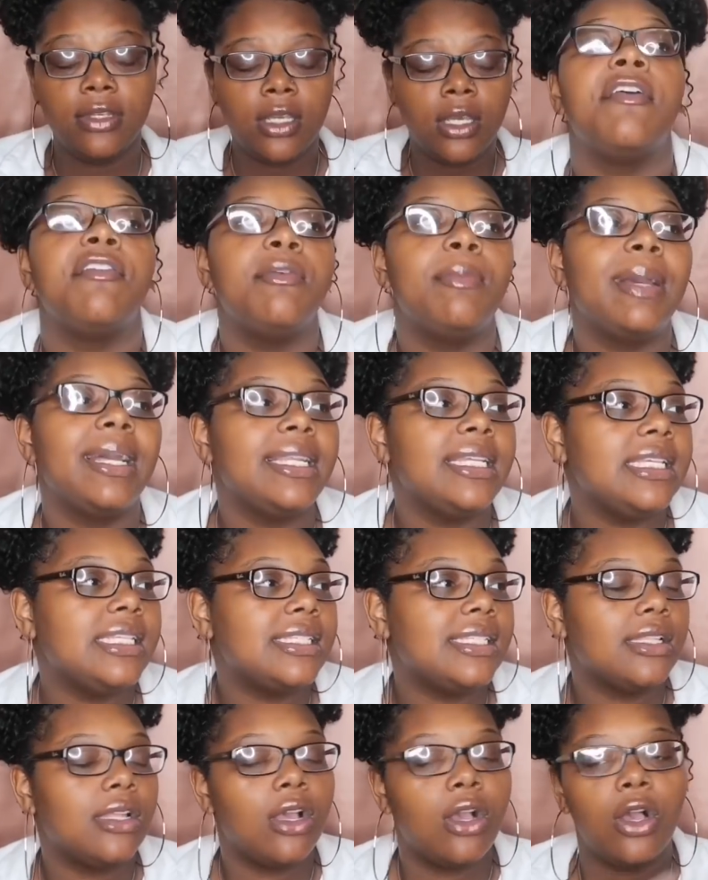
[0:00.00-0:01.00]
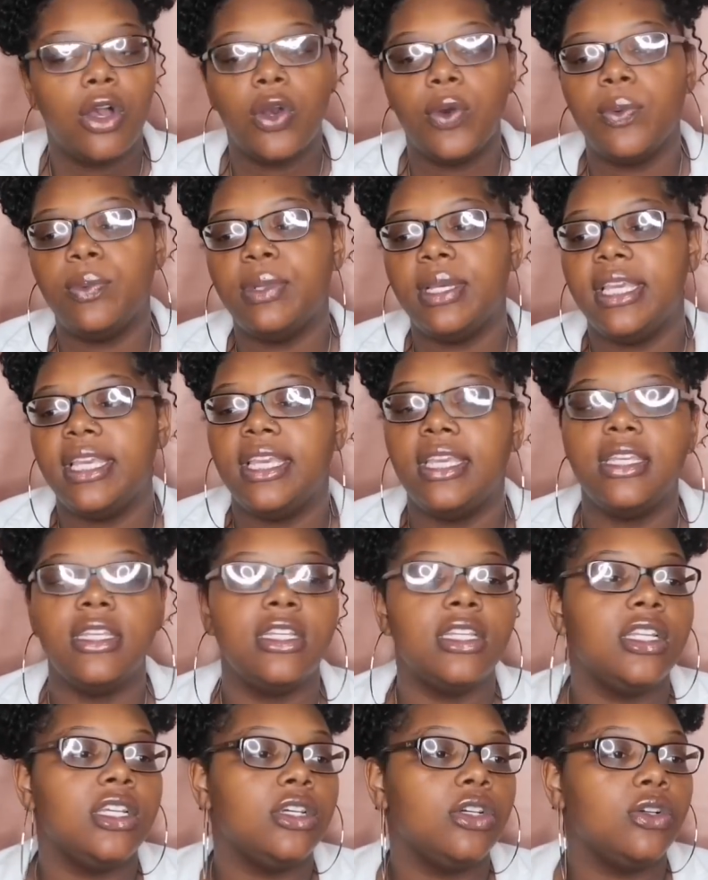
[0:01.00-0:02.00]
Everybody's in the hallway,
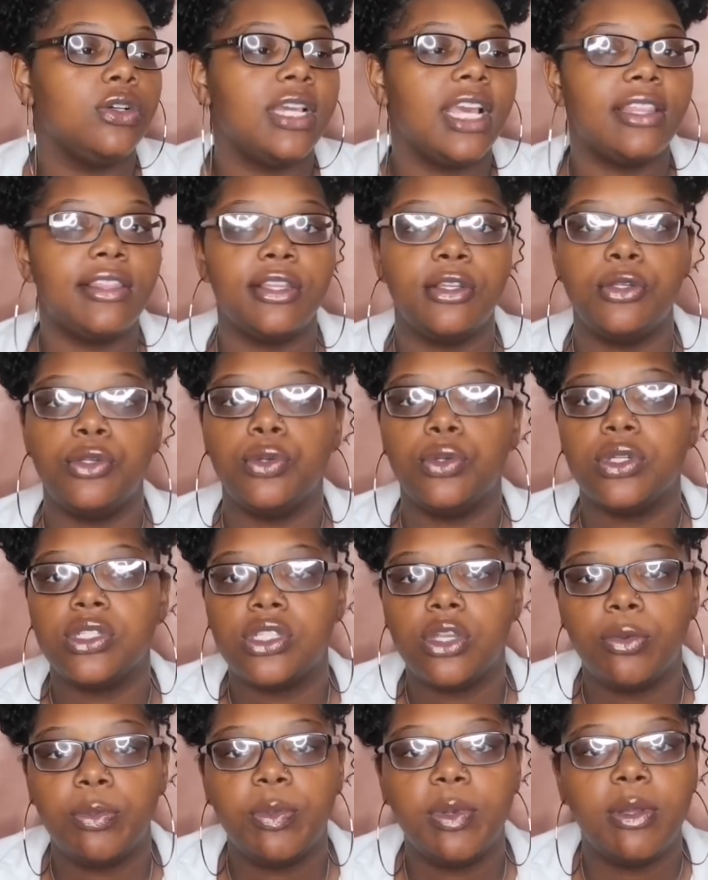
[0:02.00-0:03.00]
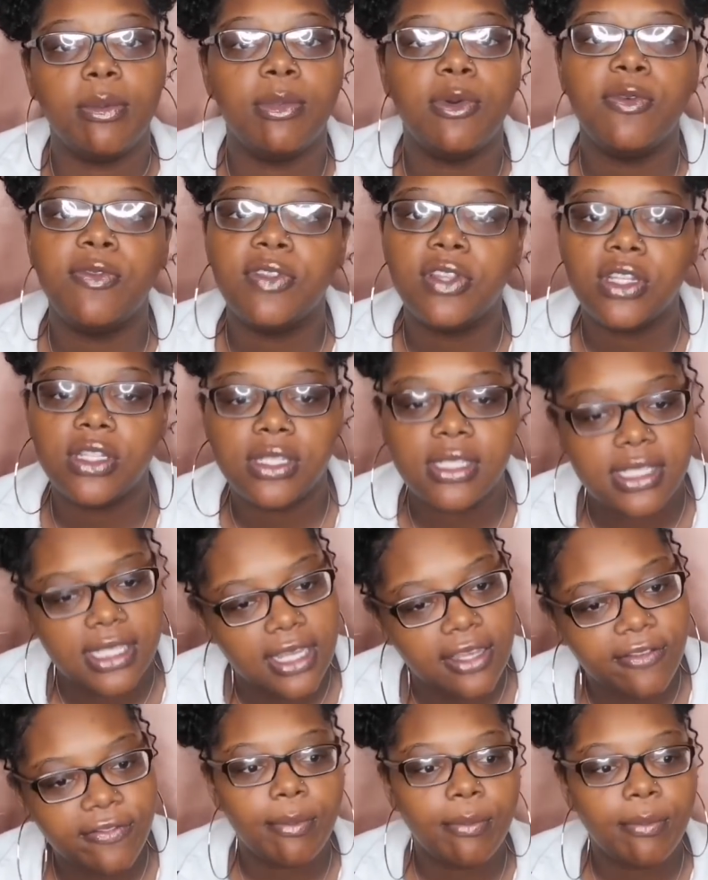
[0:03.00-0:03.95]
you know, got their doors open, moving their stuff.